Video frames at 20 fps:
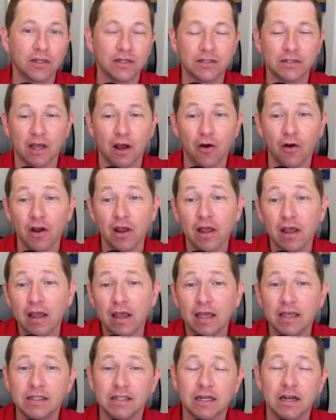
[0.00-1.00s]
So
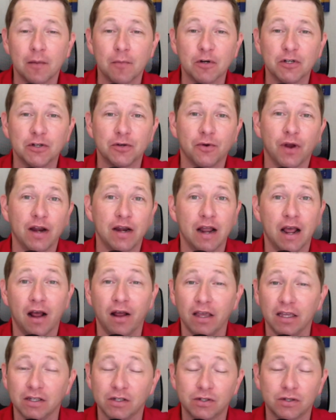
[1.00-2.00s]
he's at number two right now.
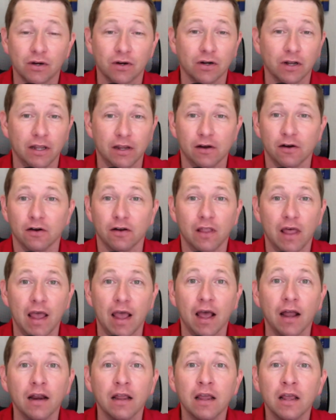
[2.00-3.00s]
He's certainly earned
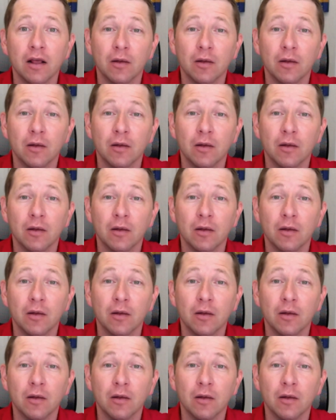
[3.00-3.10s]
that.